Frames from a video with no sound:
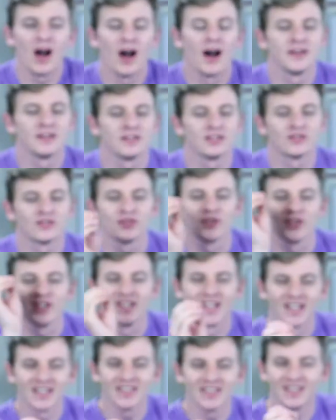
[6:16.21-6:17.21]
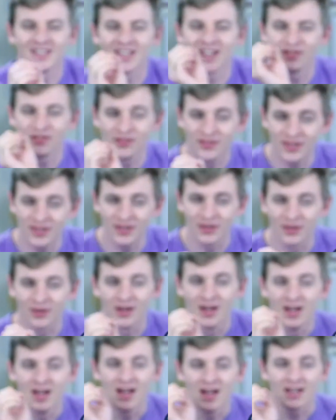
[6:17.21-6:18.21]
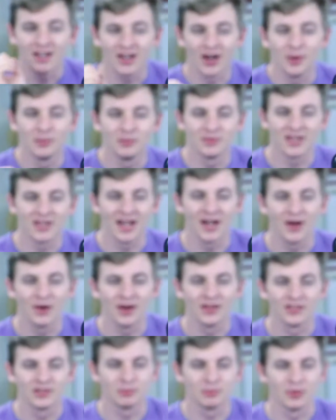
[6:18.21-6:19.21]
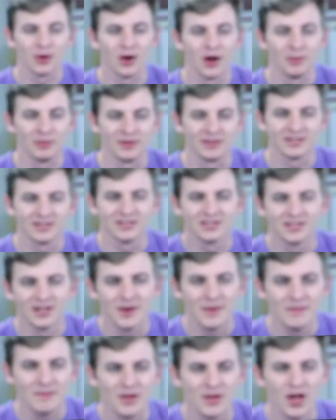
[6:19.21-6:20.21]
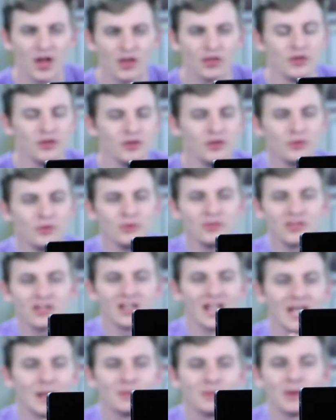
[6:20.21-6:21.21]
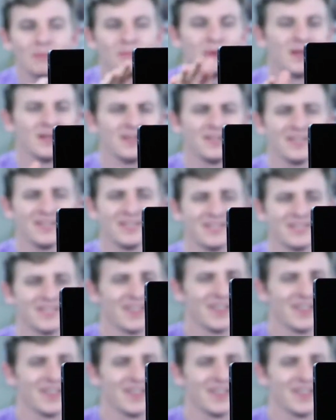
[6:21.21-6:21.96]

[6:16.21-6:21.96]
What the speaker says: like the right step to work in a church. I get to work with people, invest in other people, but I also get to do